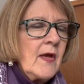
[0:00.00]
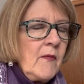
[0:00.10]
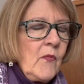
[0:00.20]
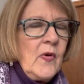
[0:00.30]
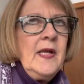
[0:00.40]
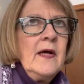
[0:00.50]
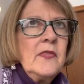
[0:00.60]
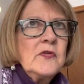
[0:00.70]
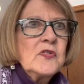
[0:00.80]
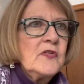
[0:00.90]
What
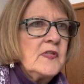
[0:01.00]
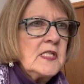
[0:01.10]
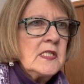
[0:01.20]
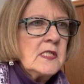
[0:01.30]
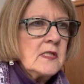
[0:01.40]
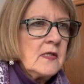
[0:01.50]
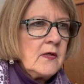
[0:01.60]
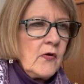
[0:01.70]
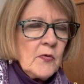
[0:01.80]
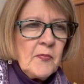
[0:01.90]
other services
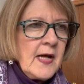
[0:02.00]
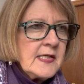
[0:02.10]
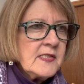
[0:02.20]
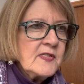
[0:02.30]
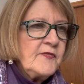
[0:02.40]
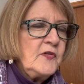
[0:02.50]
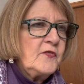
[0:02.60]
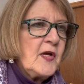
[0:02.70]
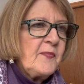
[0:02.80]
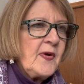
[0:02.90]
or products, if you've
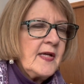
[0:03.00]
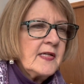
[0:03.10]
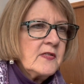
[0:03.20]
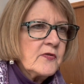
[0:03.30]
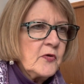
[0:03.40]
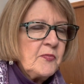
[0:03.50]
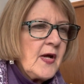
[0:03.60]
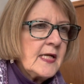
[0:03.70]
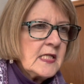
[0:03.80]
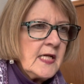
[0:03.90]
got products or
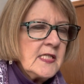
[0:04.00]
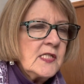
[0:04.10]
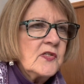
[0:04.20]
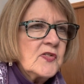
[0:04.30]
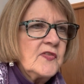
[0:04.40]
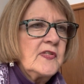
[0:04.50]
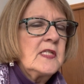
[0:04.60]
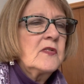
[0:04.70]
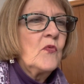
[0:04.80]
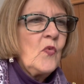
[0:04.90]
productized your
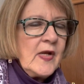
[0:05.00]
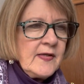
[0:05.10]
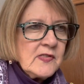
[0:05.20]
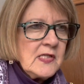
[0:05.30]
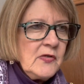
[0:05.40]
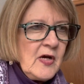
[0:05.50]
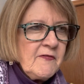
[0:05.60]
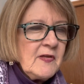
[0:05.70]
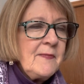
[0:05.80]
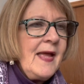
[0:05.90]
services, what else can you offer
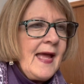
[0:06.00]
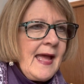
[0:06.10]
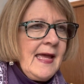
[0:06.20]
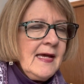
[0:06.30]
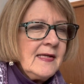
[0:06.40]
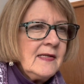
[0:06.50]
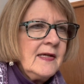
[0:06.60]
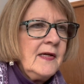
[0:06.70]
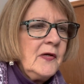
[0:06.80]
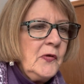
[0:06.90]
them? And
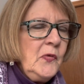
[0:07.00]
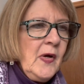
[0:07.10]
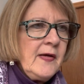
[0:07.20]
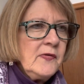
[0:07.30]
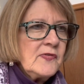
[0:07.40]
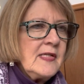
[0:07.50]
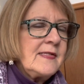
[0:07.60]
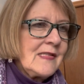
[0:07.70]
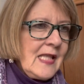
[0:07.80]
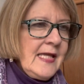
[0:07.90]
who else
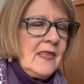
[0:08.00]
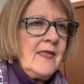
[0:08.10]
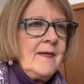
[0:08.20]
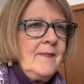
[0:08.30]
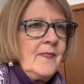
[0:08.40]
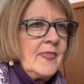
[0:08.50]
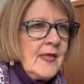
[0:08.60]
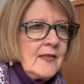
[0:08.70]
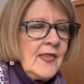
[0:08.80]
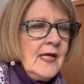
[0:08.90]
is like them
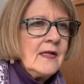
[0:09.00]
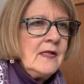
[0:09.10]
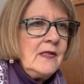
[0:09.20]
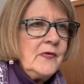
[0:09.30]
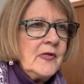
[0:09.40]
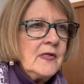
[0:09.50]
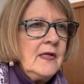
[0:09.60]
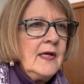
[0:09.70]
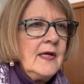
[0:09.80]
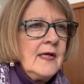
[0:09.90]
that then you could
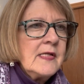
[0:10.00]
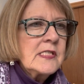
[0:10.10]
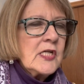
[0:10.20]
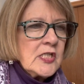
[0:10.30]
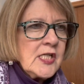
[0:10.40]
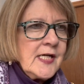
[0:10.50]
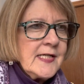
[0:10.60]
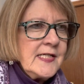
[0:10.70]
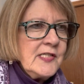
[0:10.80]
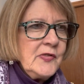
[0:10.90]
start
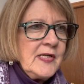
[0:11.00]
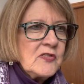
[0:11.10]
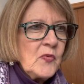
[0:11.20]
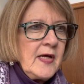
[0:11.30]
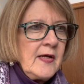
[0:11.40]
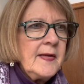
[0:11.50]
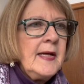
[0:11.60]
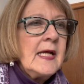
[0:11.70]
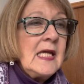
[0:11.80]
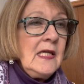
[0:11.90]
talking to as well.
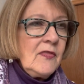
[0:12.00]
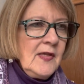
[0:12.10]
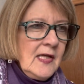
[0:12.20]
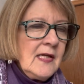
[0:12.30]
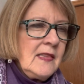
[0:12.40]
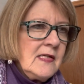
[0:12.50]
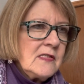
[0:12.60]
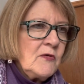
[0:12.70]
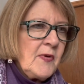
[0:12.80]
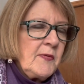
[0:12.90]
Key thing in this,
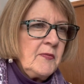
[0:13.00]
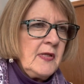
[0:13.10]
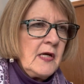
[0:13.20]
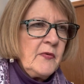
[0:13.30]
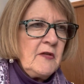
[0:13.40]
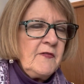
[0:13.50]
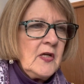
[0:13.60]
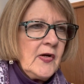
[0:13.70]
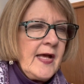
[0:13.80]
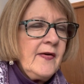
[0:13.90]
you probably already
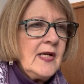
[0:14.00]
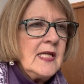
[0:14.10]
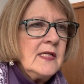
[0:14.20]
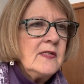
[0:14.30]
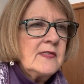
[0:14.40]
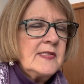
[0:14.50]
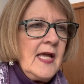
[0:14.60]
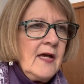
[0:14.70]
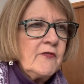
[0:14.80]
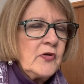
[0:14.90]
figured out, is to
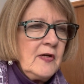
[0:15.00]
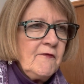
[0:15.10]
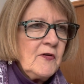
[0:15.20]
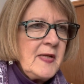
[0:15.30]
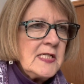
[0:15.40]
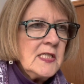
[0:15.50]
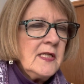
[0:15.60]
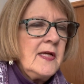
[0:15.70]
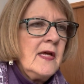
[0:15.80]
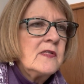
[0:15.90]
have good information.
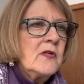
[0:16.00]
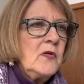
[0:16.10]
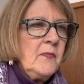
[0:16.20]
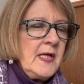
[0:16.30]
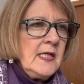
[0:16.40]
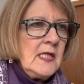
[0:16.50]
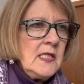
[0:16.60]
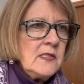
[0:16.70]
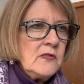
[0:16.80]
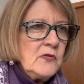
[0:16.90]
So you might need
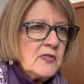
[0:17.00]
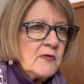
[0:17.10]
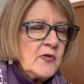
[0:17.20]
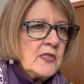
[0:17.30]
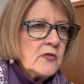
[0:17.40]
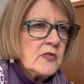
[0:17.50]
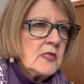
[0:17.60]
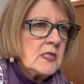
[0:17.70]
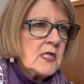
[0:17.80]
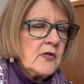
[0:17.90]
to do some research
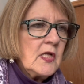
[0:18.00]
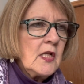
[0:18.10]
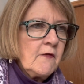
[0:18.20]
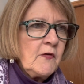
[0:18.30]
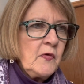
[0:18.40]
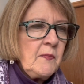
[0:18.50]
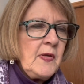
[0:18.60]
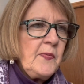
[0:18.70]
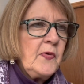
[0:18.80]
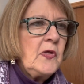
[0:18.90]
and start interviewing
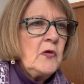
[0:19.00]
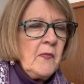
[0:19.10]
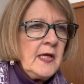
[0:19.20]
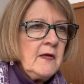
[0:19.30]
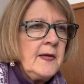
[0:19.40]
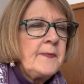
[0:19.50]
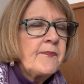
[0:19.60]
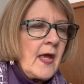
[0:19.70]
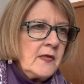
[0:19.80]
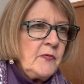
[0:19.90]
people. You might,
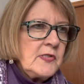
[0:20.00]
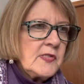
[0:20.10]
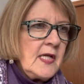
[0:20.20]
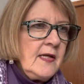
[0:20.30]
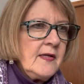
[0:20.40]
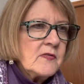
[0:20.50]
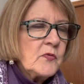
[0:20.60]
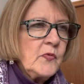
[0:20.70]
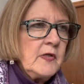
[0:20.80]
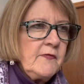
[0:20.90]
I would say, as
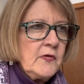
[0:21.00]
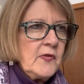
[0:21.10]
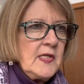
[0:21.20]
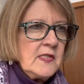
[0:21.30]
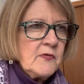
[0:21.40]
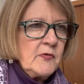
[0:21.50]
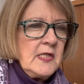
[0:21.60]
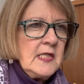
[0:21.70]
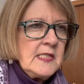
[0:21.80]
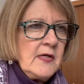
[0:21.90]
one of your things when you
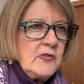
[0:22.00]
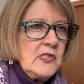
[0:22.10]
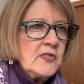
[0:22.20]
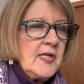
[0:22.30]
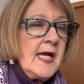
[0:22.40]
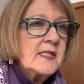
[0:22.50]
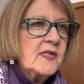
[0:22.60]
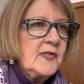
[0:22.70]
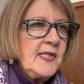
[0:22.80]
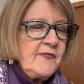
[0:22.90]
get down to your
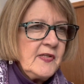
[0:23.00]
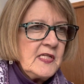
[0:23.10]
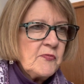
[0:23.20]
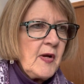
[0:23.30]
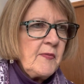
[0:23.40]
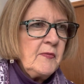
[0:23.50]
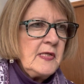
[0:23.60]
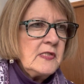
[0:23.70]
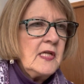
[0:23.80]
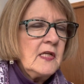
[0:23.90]
tactical level, is probably
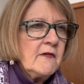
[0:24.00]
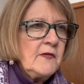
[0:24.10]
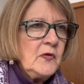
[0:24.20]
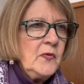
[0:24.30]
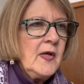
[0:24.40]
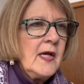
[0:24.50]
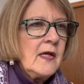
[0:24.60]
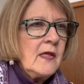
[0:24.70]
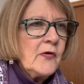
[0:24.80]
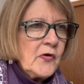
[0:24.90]
to interview
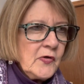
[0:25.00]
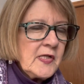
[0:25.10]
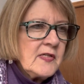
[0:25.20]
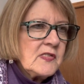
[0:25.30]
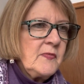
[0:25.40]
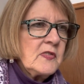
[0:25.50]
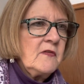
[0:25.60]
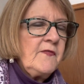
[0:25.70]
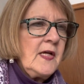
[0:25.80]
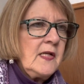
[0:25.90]
your current customers
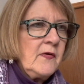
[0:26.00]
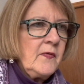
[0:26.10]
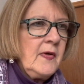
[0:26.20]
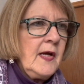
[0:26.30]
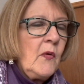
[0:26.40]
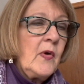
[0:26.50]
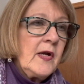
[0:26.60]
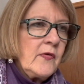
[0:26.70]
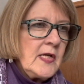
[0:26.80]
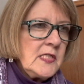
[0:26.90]
and find out what
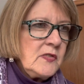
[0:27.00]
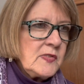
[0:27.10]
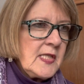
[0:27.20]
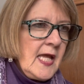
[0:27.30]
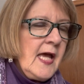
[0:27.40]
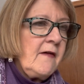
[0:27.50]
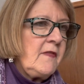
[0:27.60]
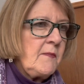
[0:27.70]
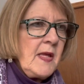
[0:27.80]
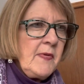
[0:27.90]
other issues they have
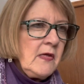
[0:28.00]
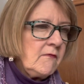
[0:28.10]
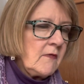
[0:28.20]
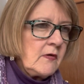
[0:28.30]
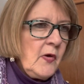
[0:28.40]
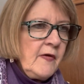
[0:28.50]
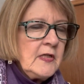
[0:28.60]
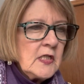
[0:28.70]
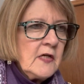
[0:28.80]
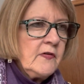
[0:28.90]
that maybe you haven't
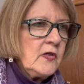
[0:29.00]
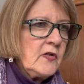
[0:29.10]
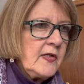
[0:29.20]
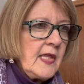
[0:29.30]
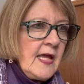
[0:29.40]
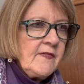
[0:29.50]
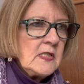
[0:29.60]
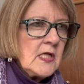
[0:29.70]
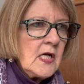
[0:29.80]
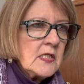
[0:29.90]
uncovered or they haven't
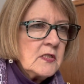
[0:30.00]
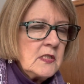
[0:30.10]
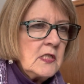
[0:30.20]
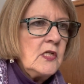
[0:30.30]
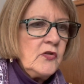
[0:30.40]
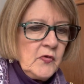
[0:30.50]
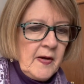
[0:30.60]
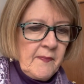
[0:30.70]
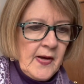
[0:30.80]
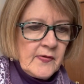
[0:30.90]
talked to you
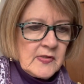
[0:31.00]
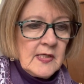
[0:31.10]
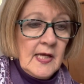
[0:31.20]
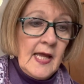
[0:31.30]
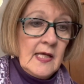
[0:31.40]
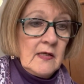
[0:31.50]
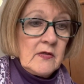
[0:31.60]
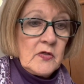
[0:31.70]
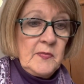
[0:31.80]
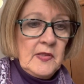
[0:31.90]
about, and
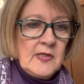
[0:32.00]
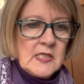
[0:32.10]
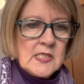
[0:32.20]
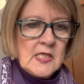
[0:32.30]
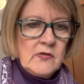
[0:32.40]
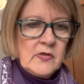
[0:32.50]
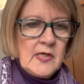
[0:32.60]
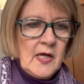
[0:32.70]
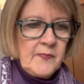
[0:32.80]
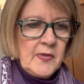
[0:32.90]
could be things that you could
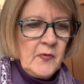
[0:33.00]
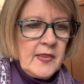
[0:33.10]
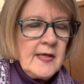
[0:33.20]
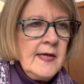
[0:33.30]
help them with.